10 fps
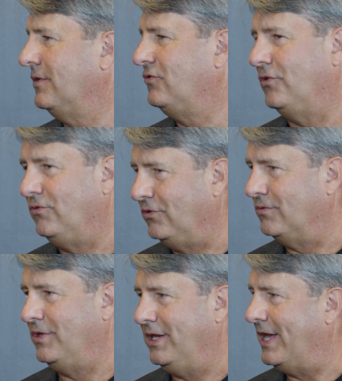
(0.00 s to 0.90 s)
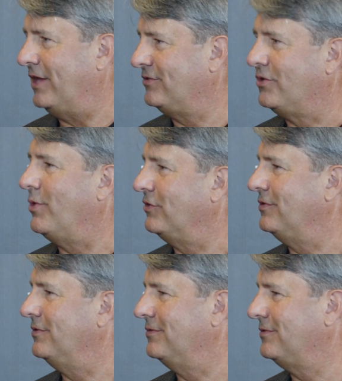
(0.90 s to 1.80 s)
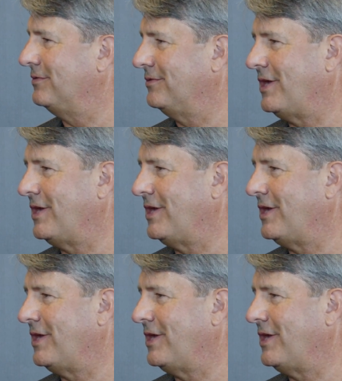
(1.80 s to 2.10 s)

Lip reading: So you do need to ask the questions,